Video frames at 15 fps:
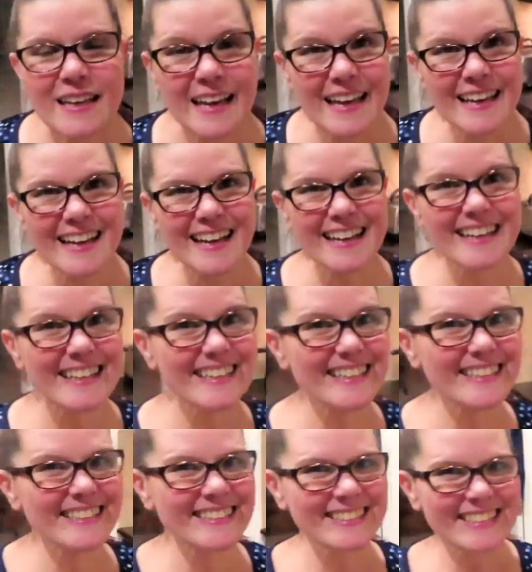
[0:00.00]
Hey
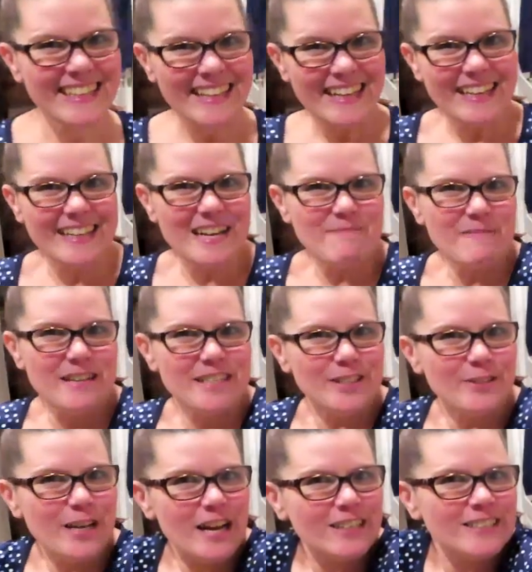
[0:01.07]
guys, got my new
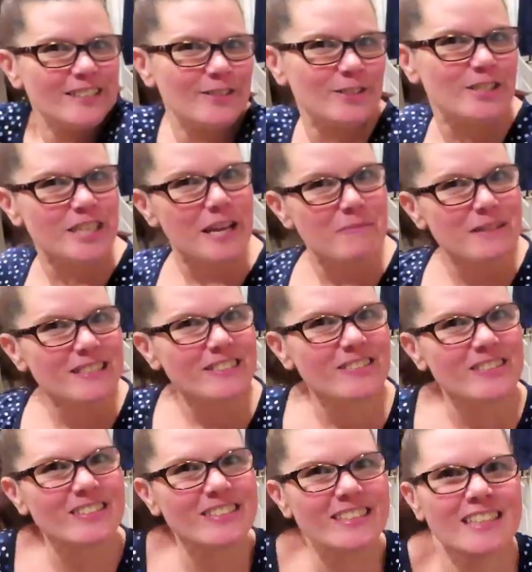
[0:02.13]
Costco jammies
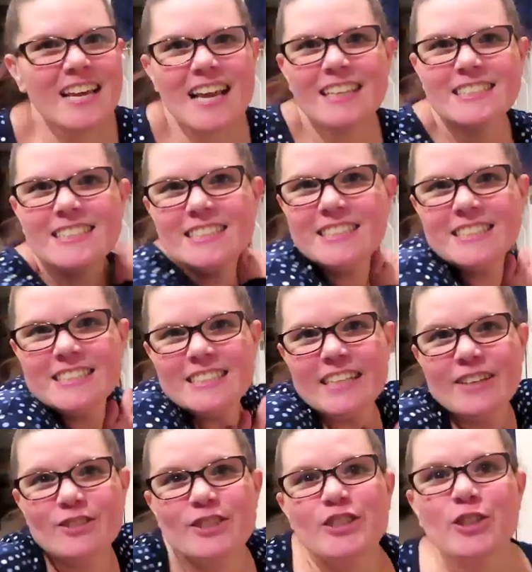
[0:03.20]
on. They
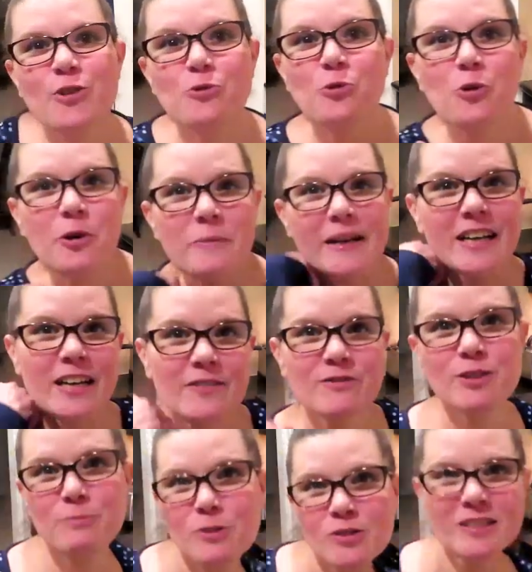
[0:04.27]
are so warm and
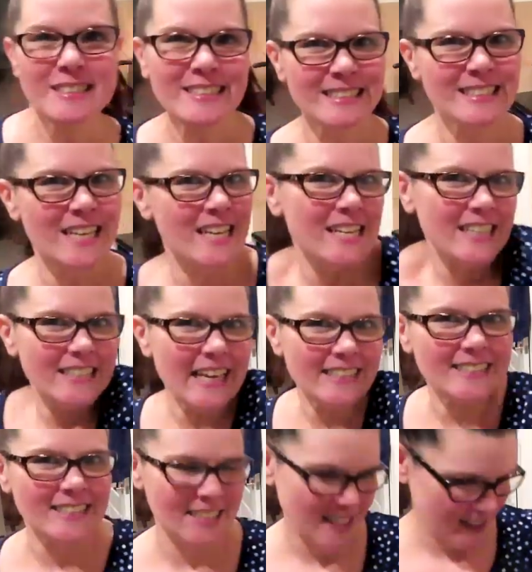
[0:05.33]
comfortable.
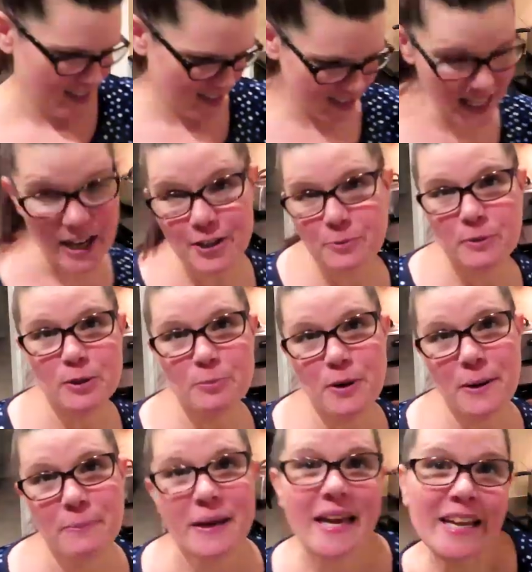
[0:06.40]
Yes, this is how you meal
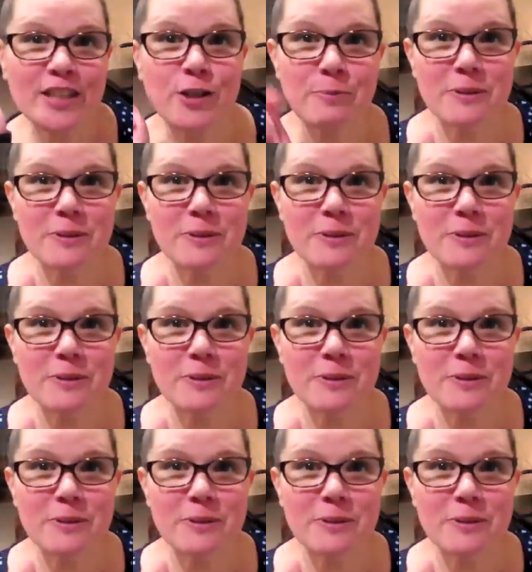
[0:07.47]
prep in your